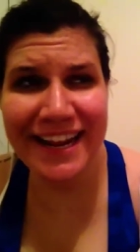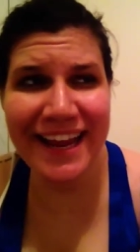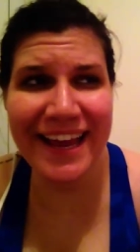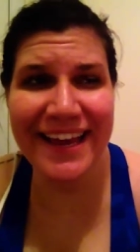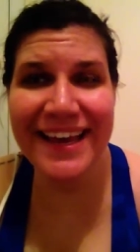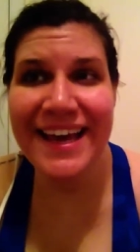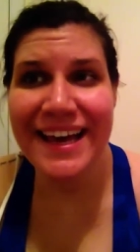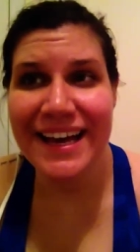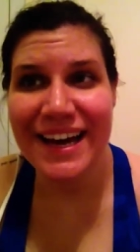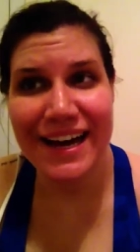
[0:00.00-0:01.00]
today,
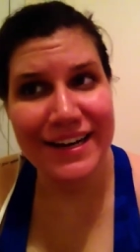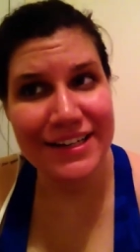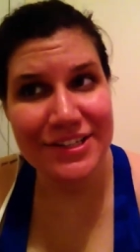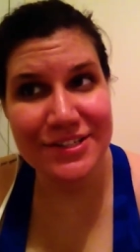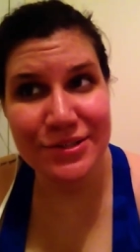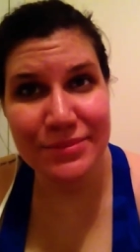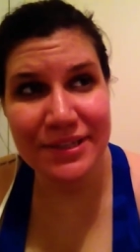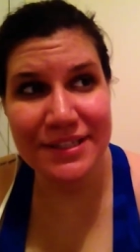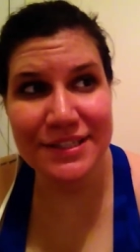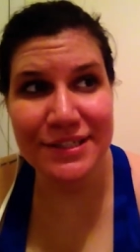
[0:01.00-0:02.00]
kind of just to
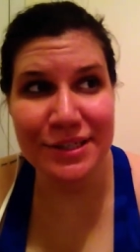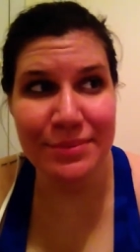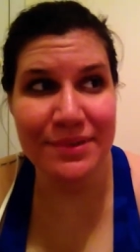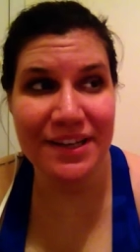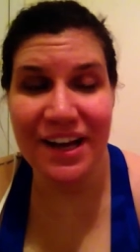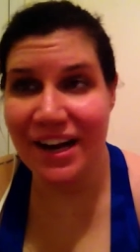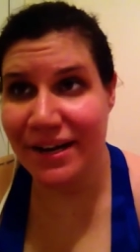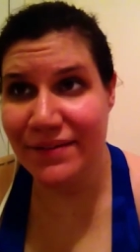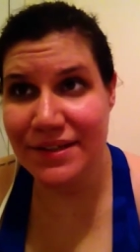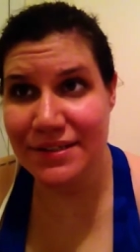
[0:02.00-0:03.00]
appease her, but kind
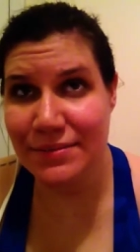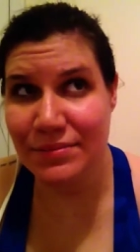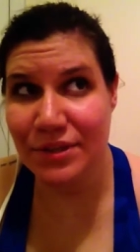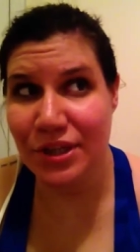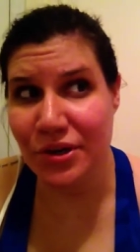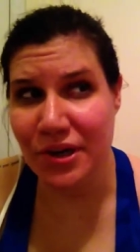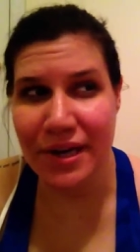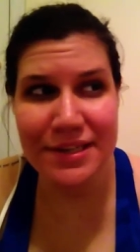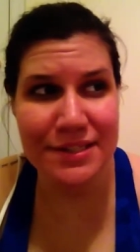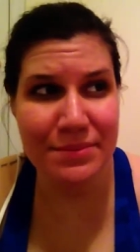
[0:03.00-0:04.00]
of because I'm
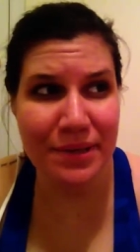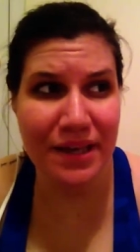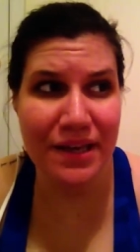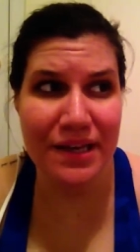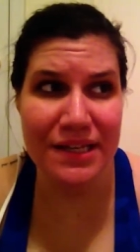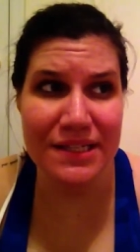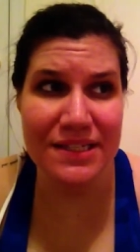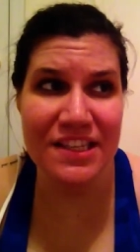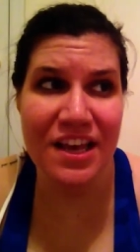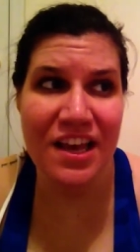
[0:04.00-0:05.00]
curious because
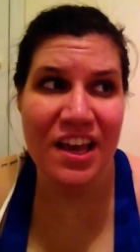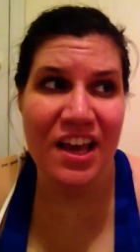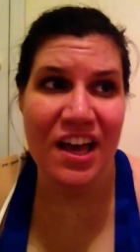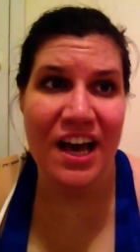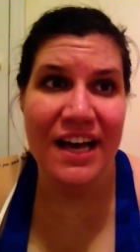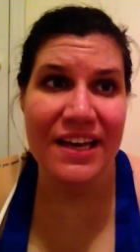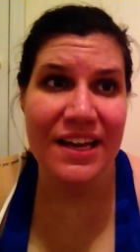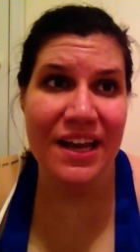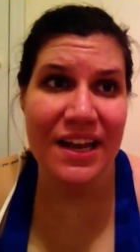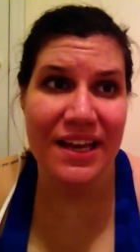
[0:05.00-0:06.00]
I get
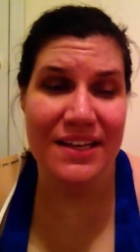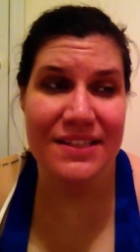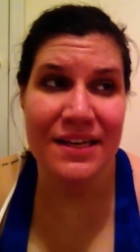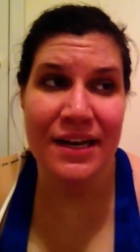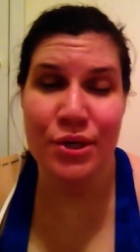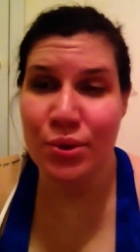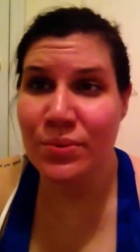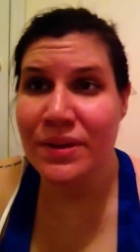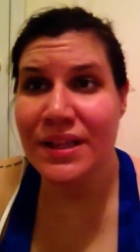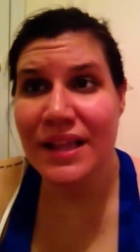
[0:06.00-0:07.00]
headaches and I don't
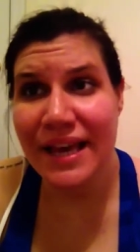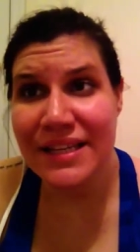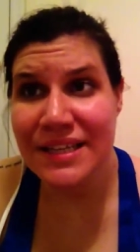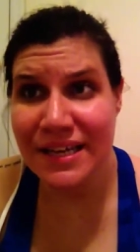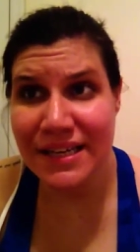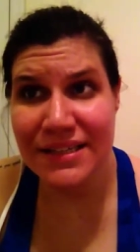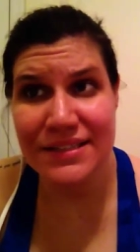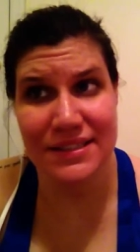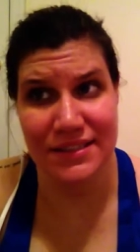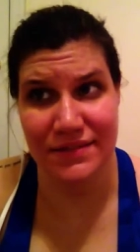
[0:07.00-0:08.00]
really like taking
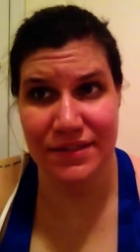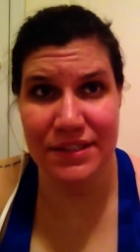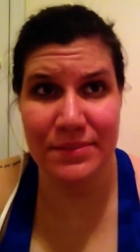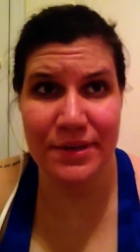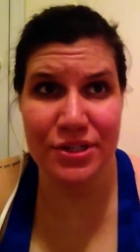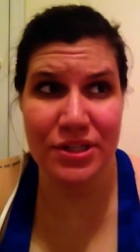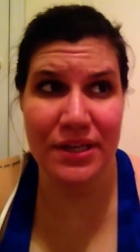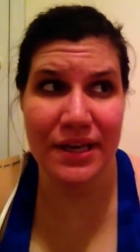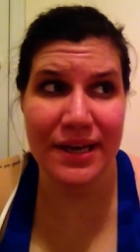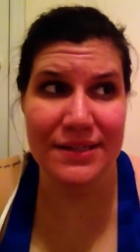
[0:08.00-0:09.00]
stuff,
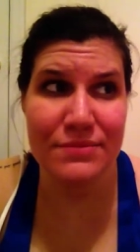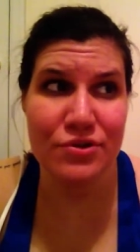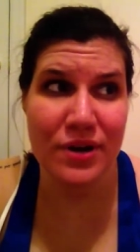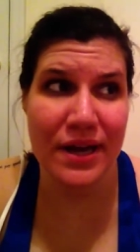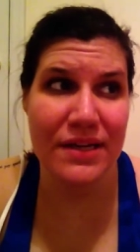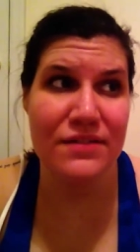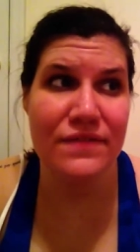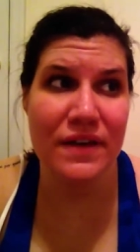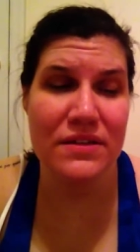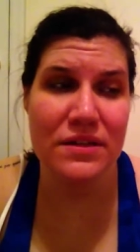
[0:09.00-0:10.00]
especially as I'm trying to
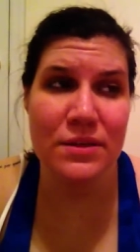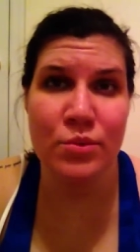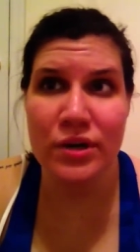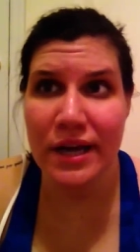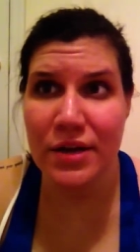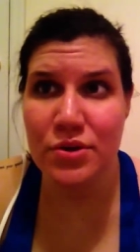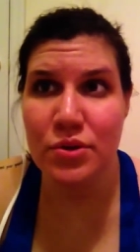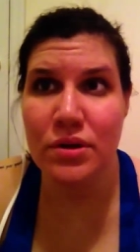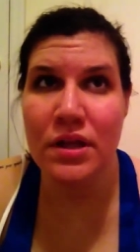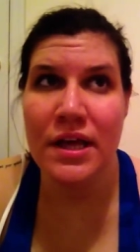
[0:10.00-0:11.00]
phase into more
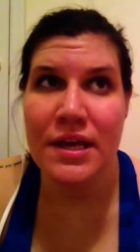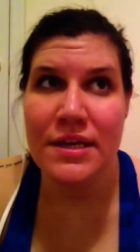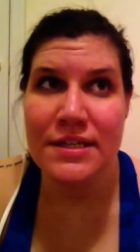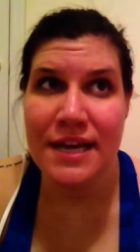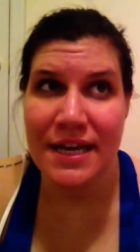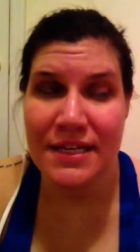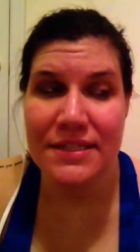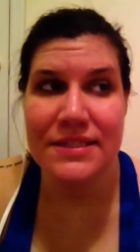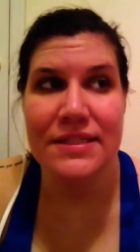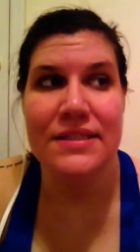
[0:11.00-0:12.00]
natural
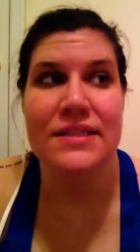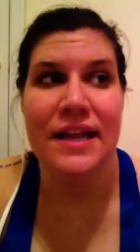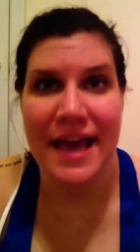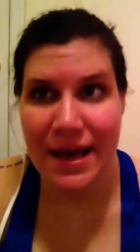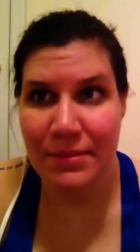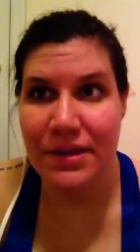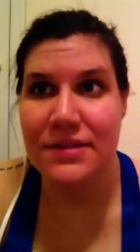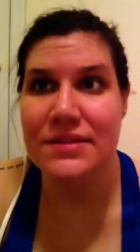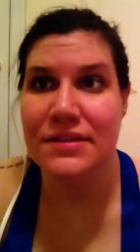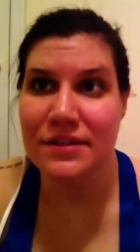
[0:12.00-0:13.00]
tendencies and
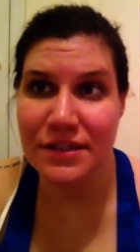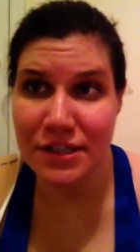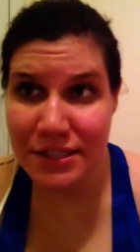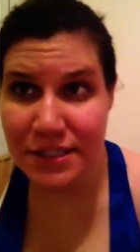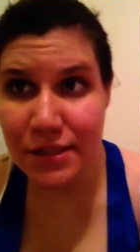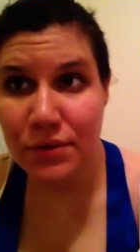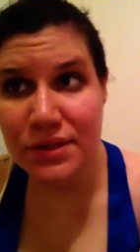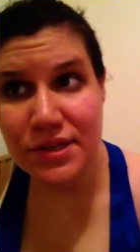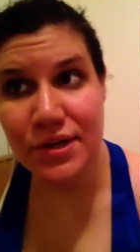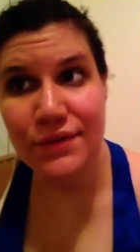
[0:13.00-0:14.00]
habits and slowly
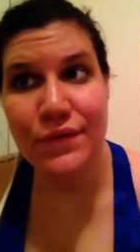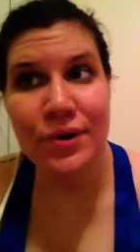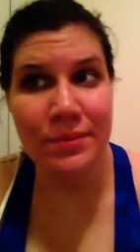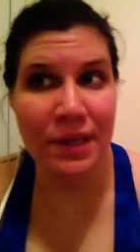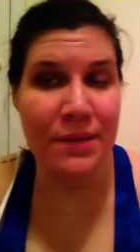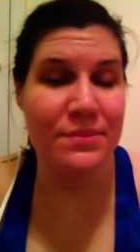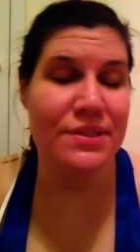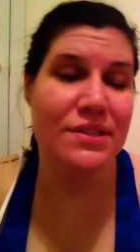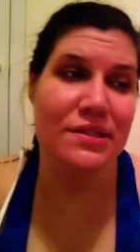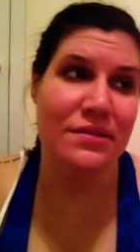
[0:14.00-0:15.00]
starting to form them.
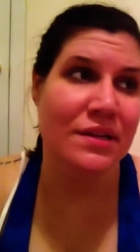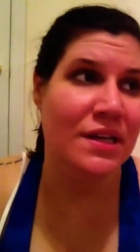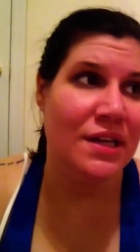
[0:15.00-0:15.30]
So